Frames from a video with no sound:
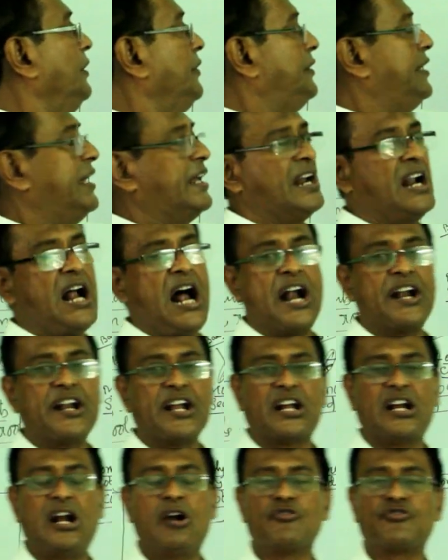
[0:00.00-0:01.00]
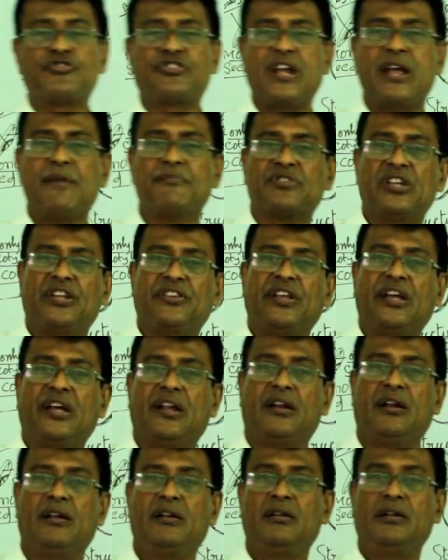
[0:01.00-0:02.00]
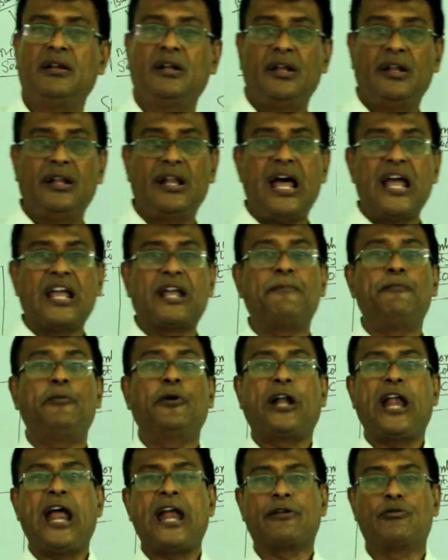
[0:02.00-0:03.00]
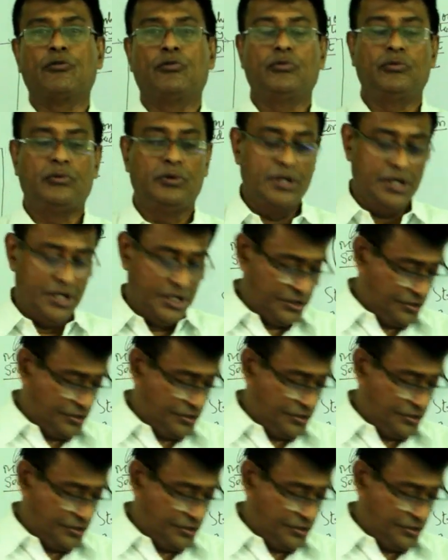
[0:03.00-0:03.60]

there are underground stems are there, like potato.